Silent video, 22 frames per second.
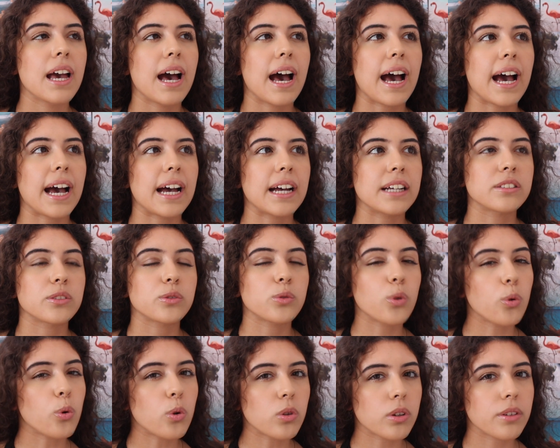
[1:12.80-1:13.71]
and
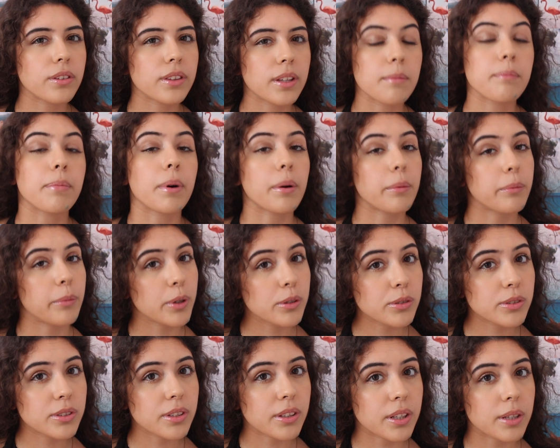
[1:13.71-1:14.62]
not all of them, but
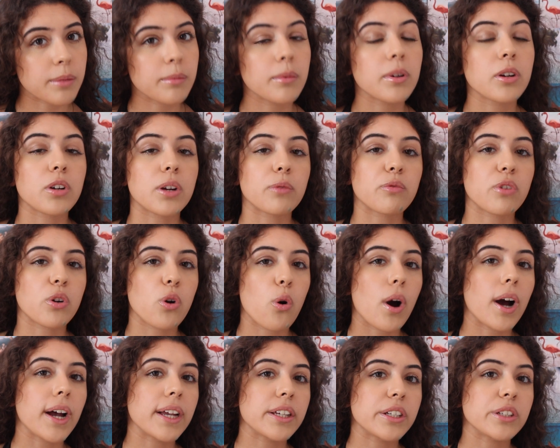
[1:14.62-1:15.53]
most of them
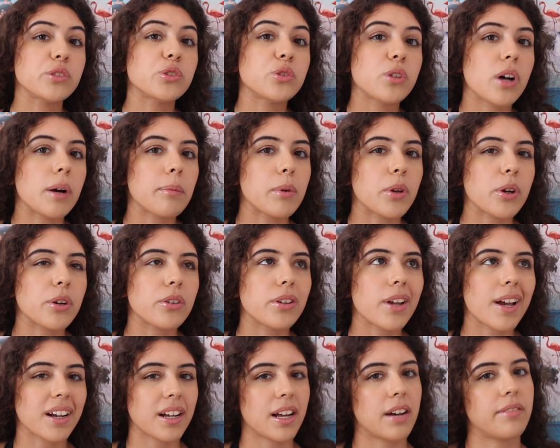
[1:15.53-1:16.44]
require you to upload
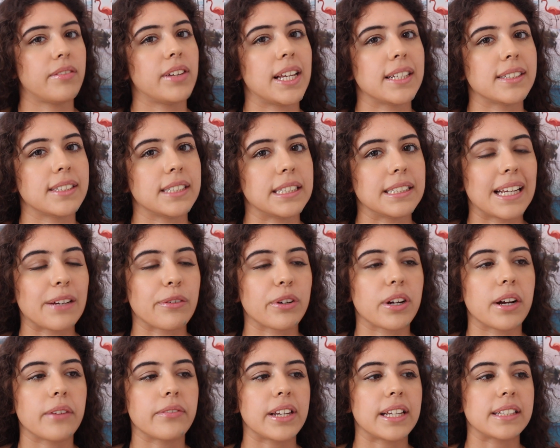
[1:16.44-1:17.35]
a cover letter. Now a
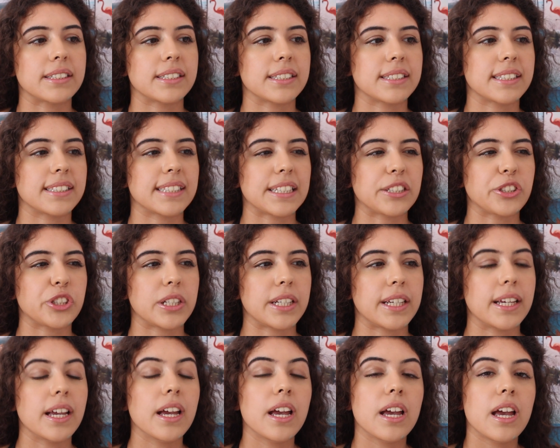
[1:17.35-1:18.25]
cover letter is
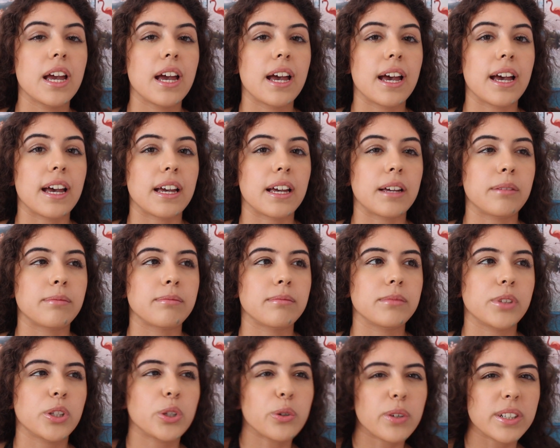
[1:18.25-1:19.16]
essentially
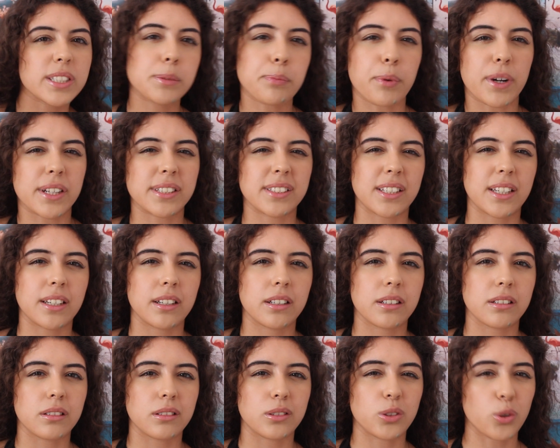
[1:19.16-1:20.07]
you
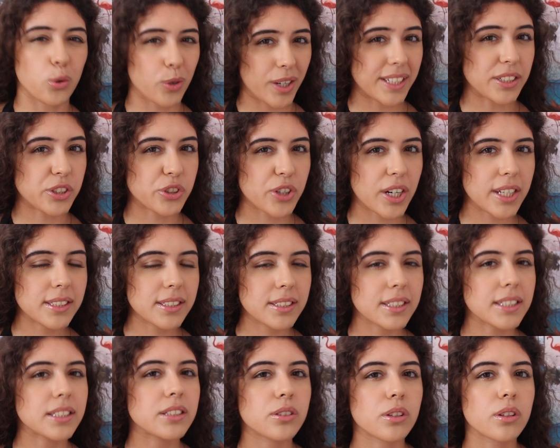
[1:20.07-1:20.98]
expressing your interest
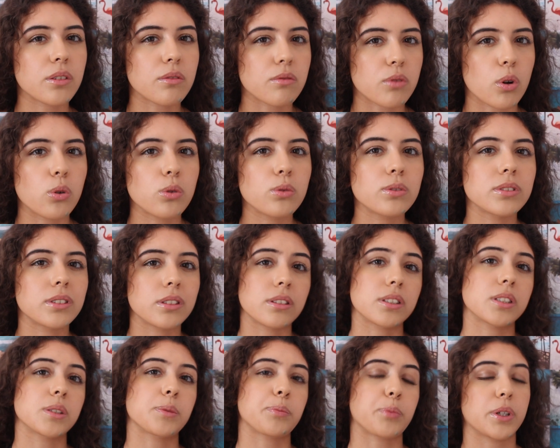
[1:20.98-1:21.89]
into the role, into the
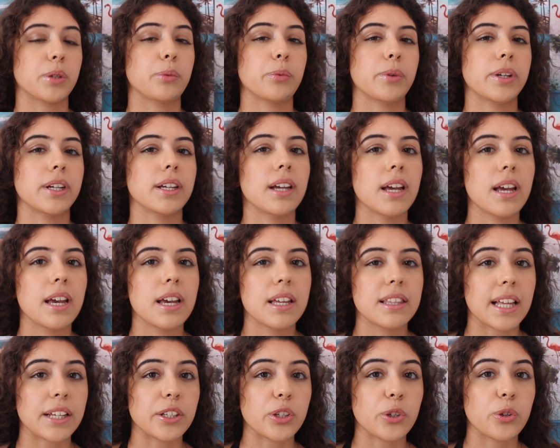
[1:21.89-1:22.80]
spring week
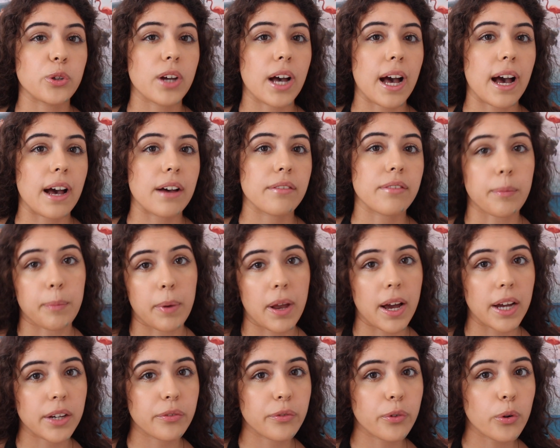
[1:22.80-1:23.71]
that you have
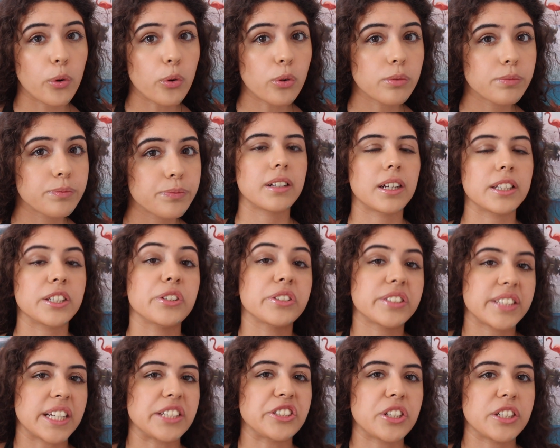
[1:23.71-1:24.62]
applied for, and you
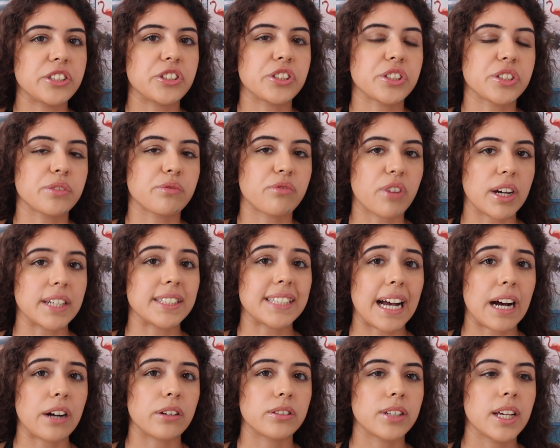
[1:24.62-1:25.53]
essentially just write
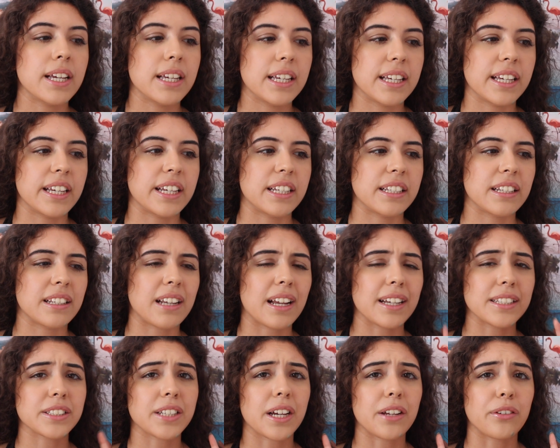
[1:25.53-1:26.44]
down in a
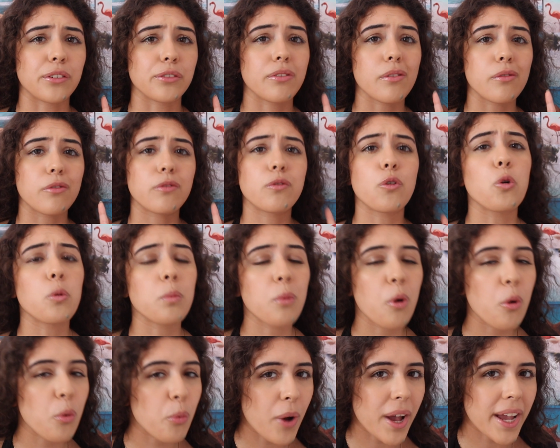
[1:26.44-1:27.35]
nice kind of
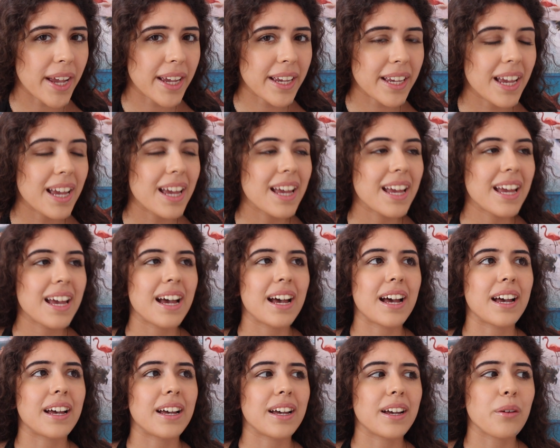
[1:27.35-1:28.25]
formal way
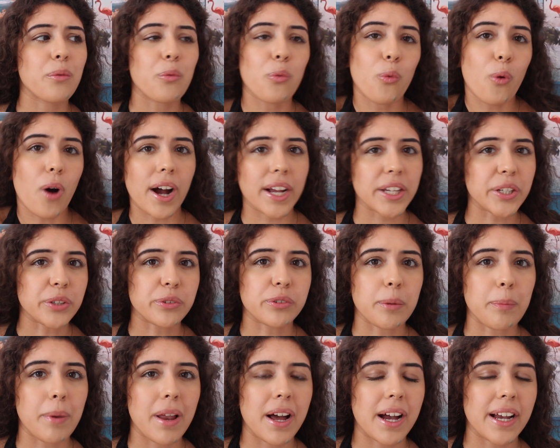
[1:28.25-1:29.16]
why you're
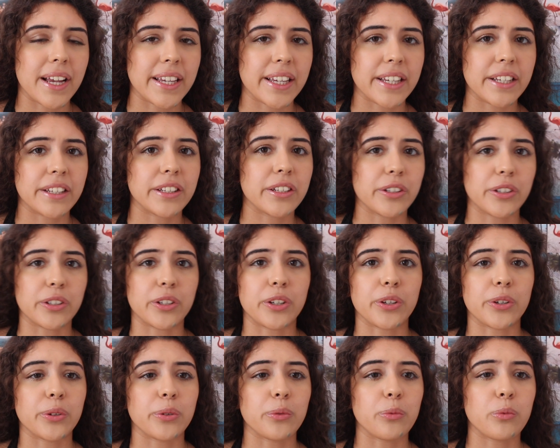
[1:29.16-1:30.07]
applying, you
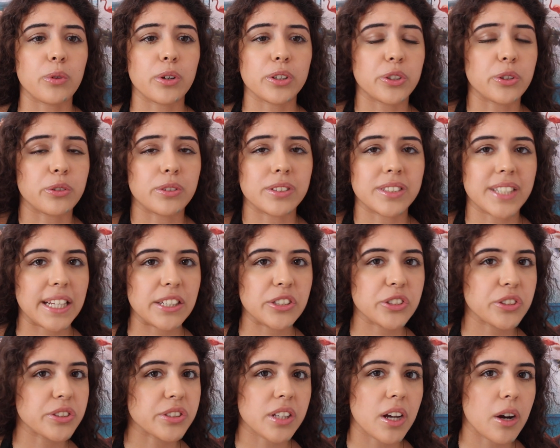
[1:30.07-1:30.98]
know, what your
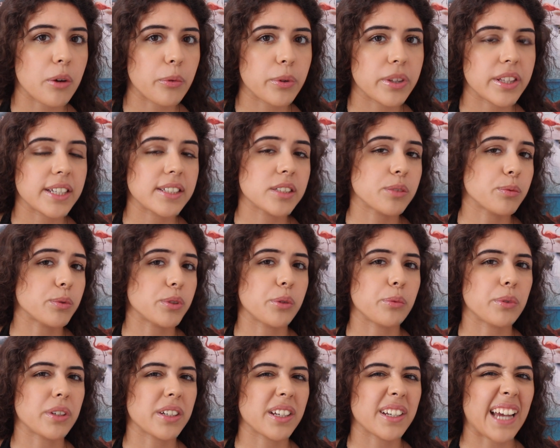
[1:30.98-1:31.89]
intentions are with this, what you
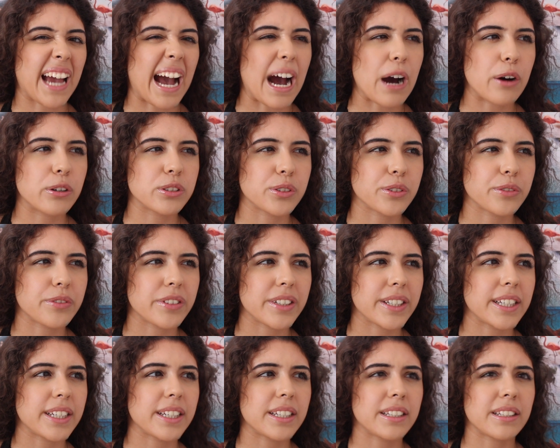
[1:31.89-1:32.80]
want to get out of
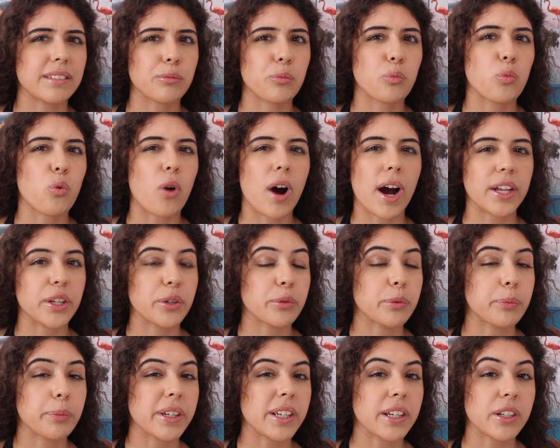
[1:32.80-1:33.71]
it, why
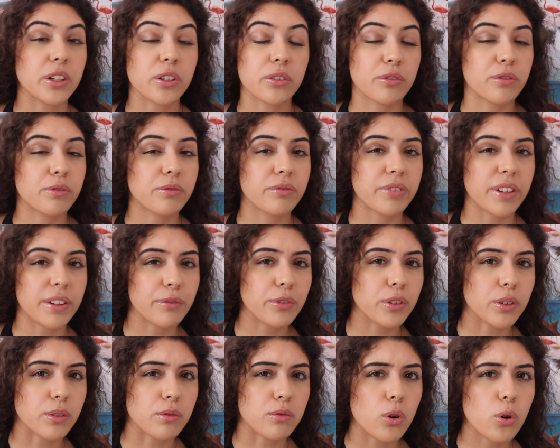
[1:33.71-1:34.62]
you'd be a good fit
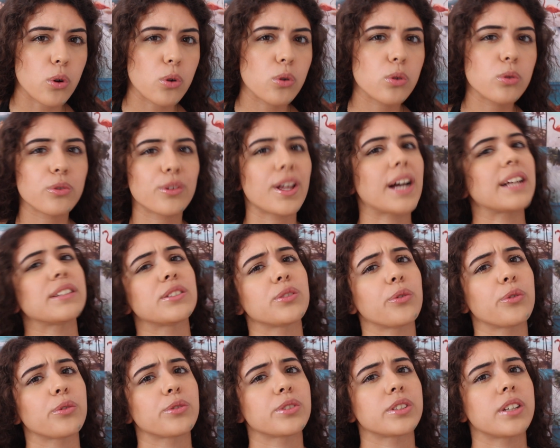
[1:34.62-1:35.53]
for the role, that
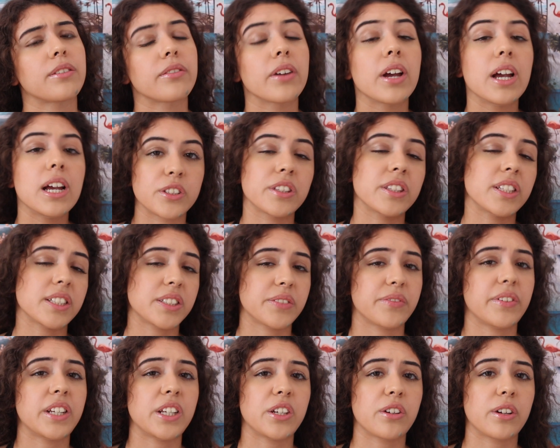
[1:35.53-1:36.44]
sort of stuff. So in this
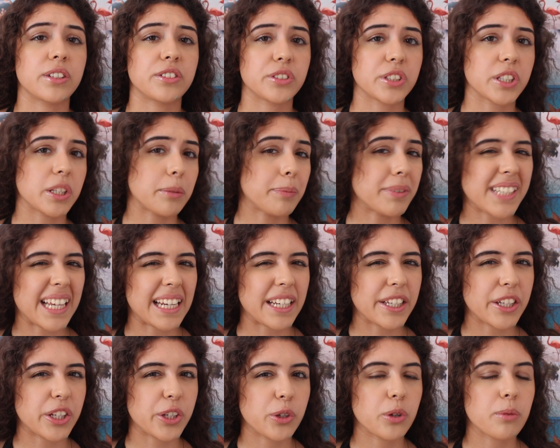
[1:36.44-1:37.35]
video I'm just going to be
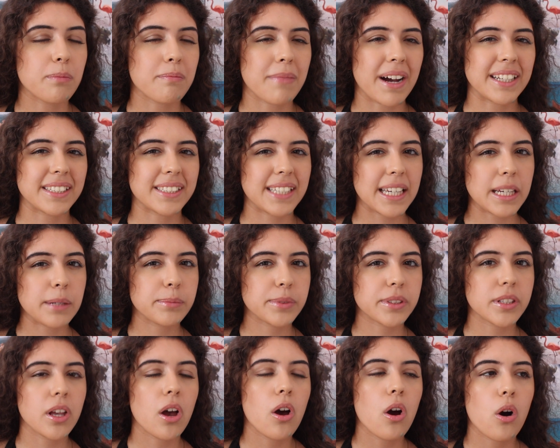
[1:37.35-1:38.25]
telling you my
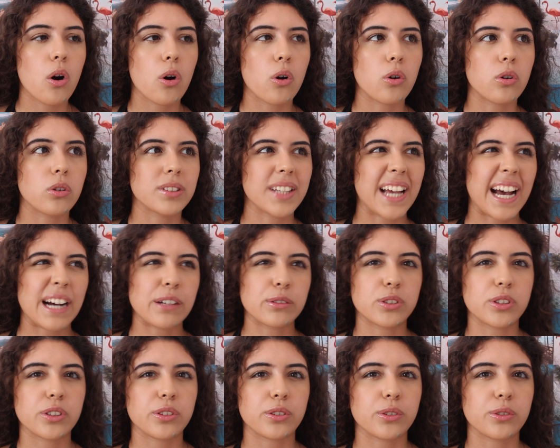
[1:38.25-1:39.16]
tips on how
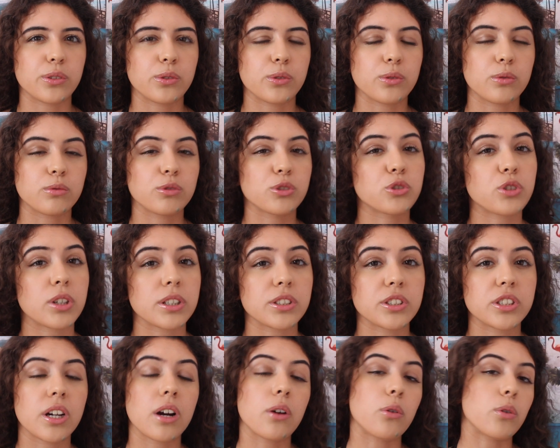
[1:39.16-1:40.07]
to
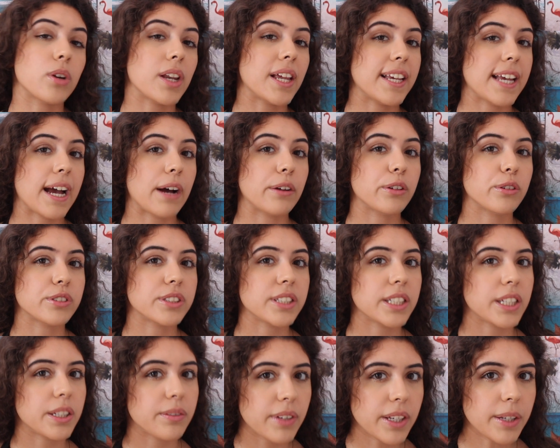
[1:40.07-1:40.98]
structure or lay out your
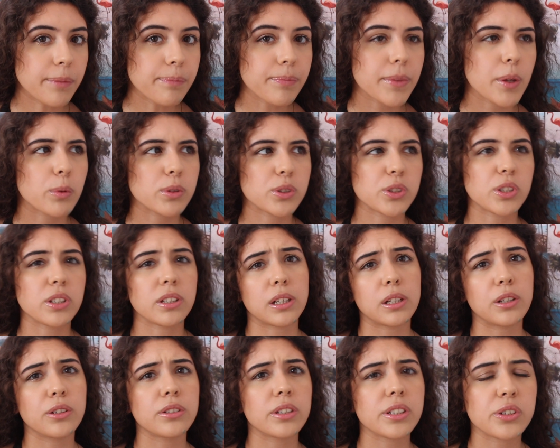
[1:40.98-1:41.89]
CV, what to
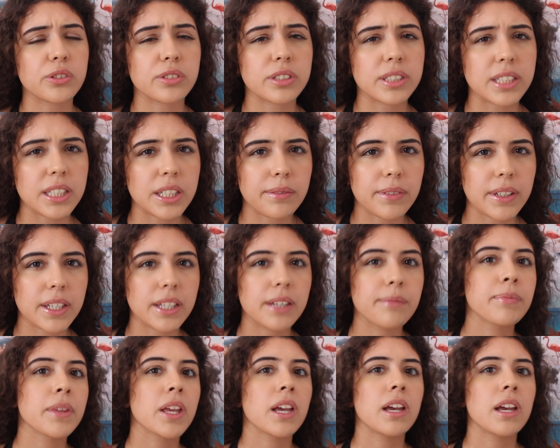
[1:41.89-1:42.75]
include in your CV,